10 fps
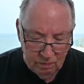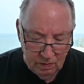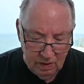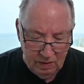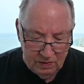
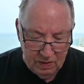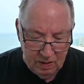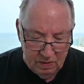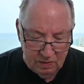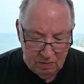He
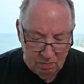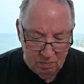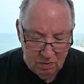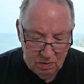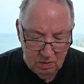says,
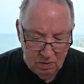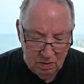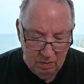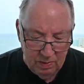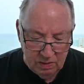
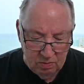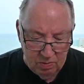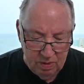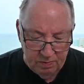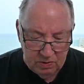he makes a
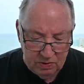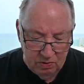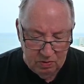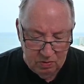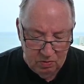reference
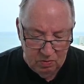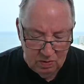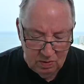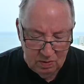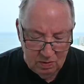to
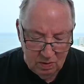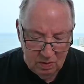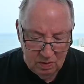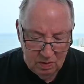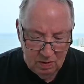
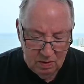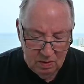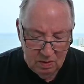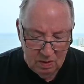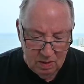
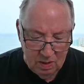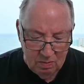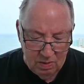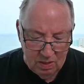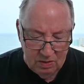uh,
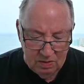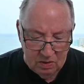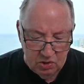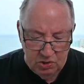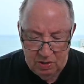Manta as
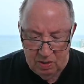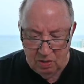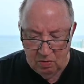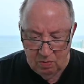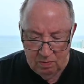a shithole.